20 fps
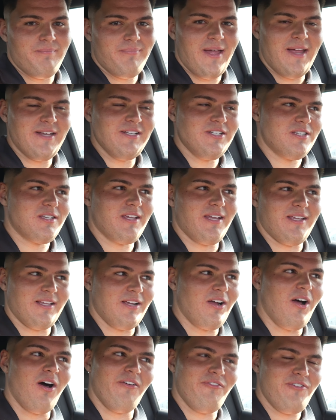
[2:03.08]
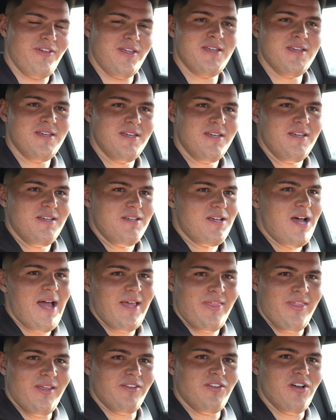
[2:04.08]
I just like the coffee. I
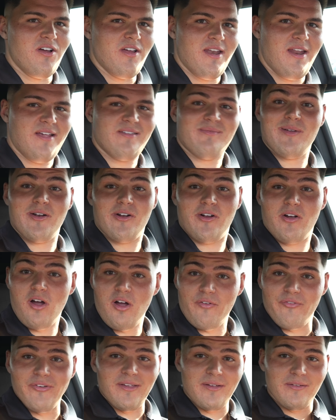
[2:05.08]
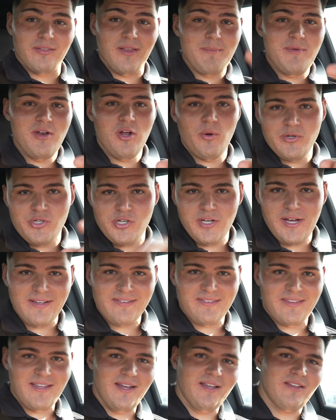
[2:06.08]
think Dunkin' has better coffee. Let me know what you guys
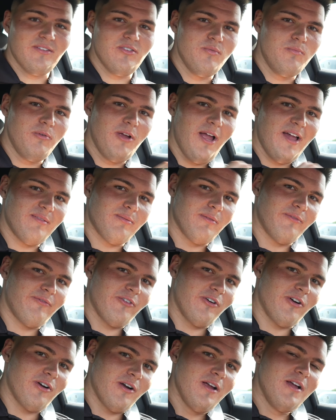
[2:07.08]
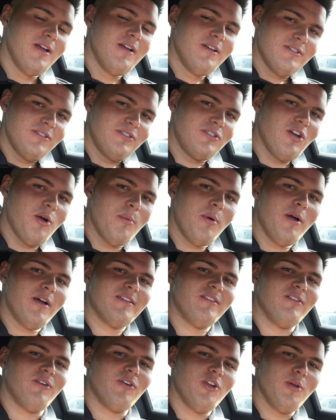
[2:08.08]
think. Do you guys prefer
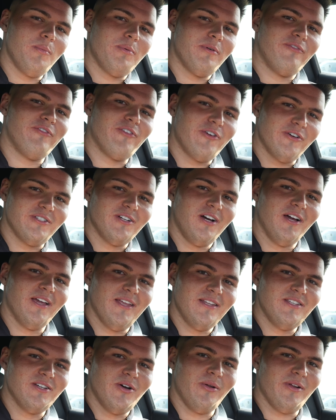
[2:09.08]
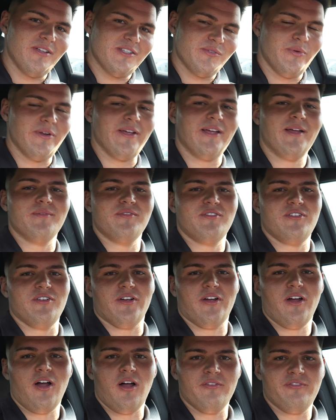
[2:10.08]
Starbucks or do you prefer Dunkin' Donuts when it comes to your
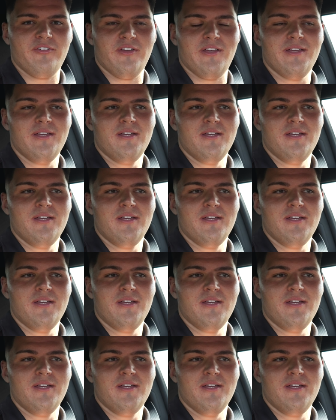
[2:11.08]
coffee?